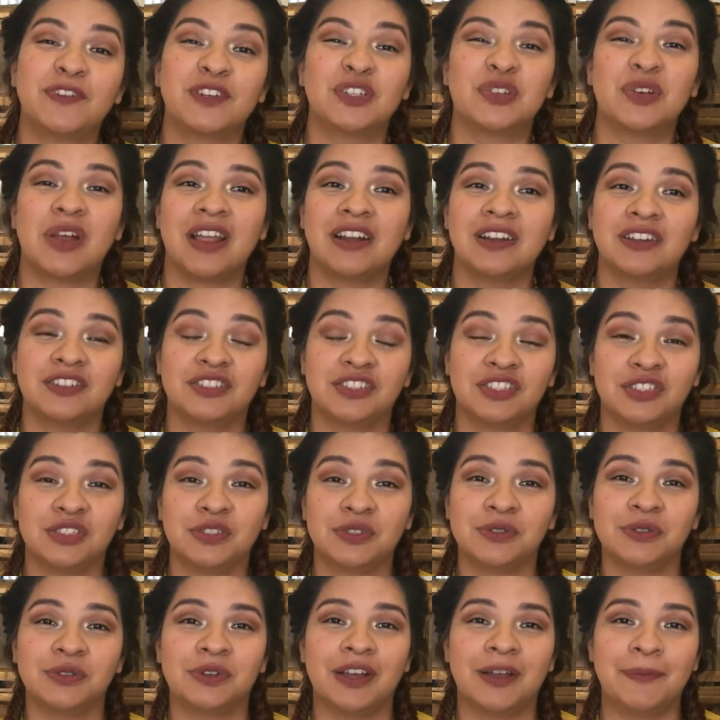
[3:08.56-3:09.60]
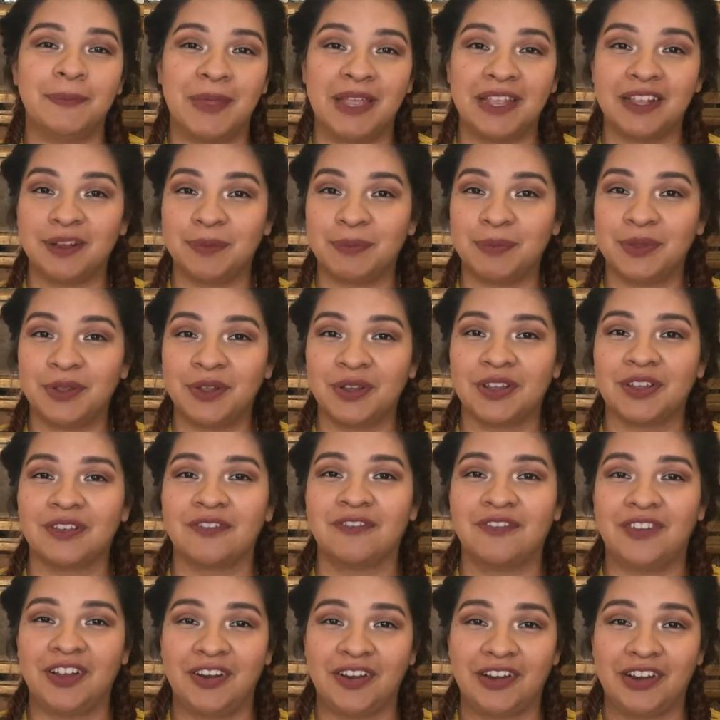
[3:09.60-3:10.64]
trying to do a makeup look
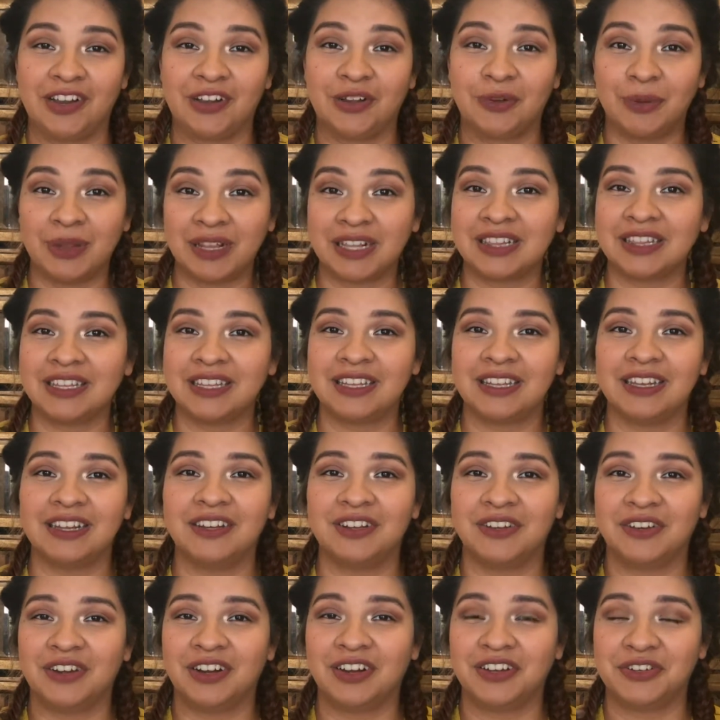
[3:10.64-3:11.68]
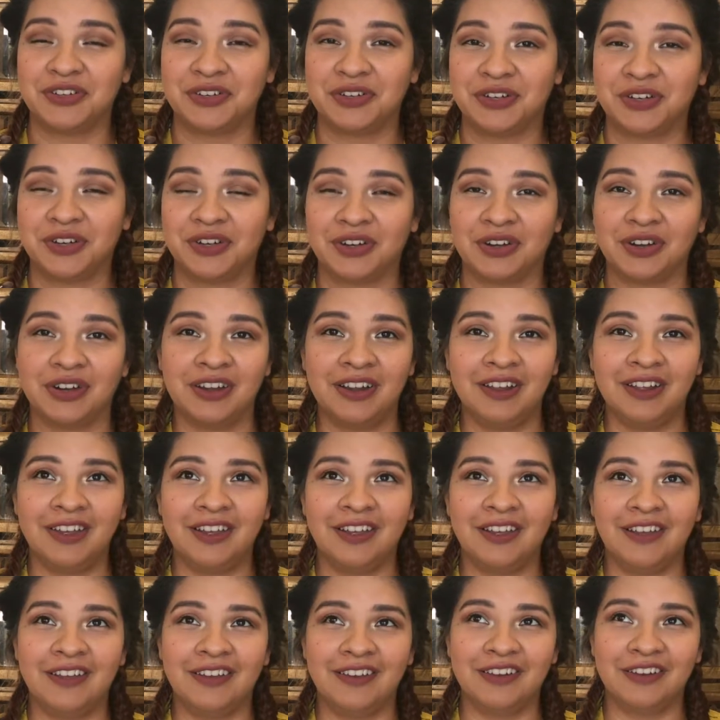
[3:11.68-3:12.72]
very quickly and you're under
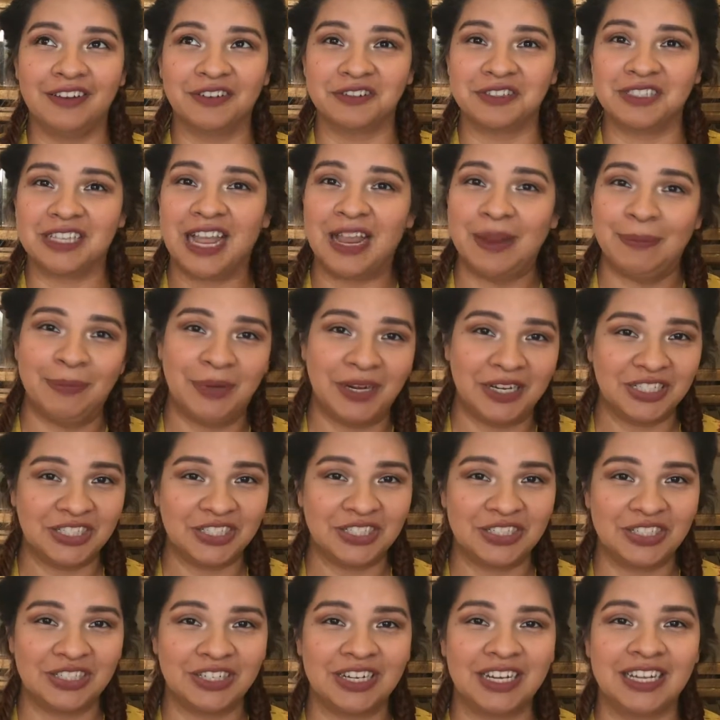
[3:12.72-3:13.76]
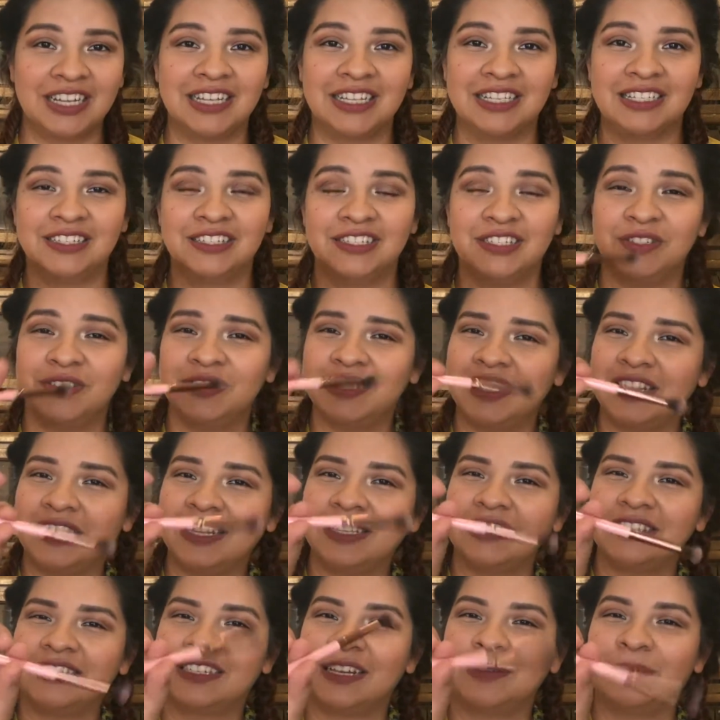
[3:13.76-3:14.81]
time pressure is using
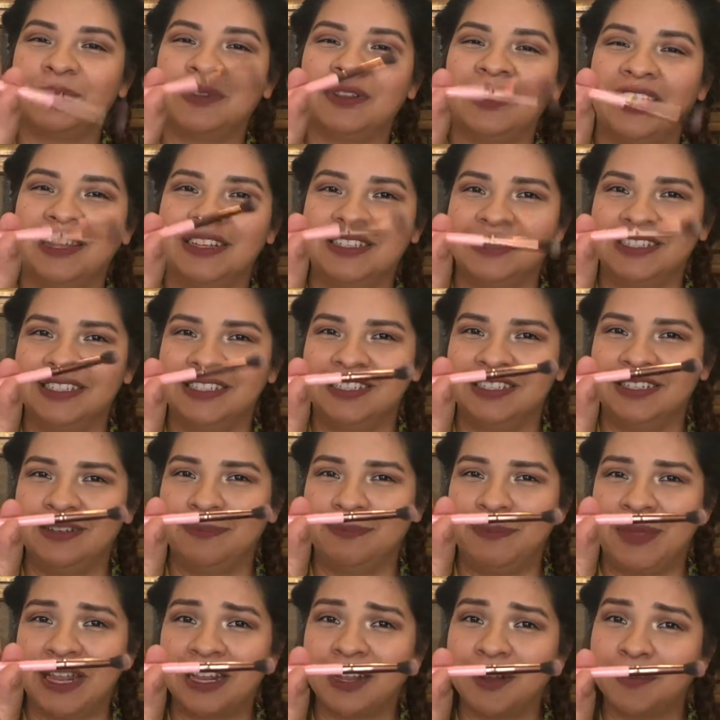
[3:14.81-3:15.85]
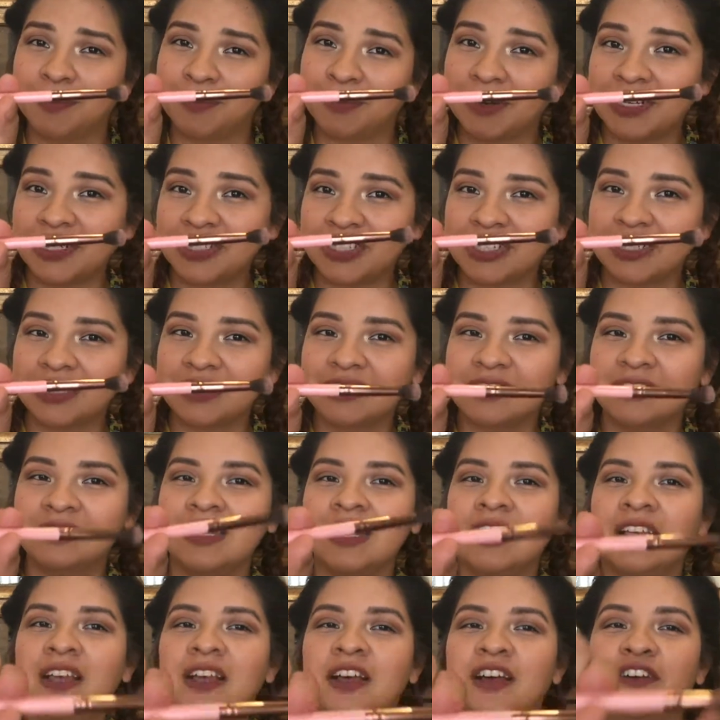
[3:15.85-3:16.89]
these double-ended makeup brushes.
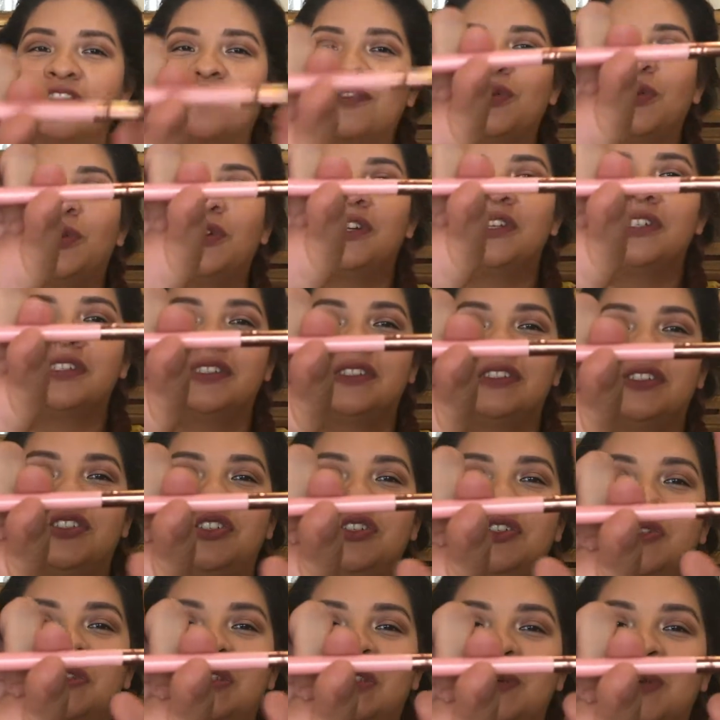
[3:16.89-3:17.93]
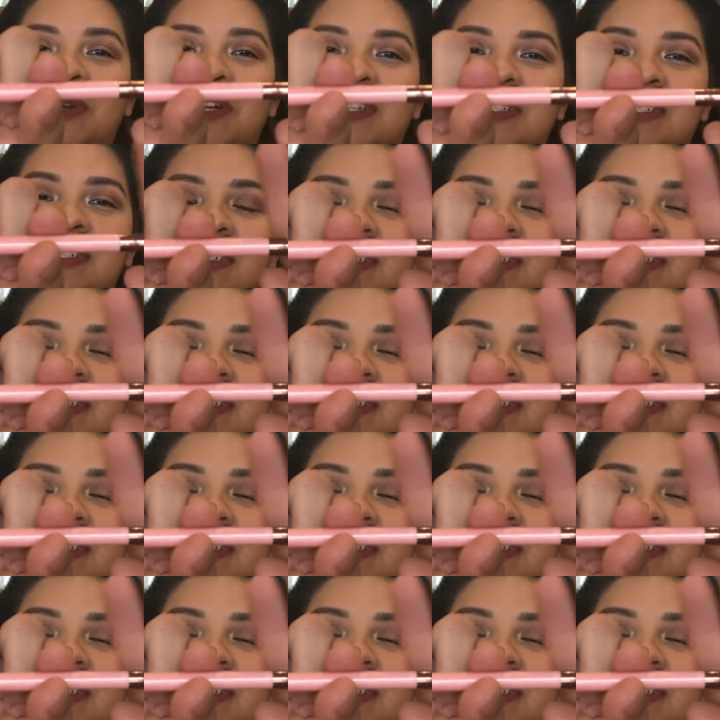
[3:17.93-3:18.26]
Of course, choose ones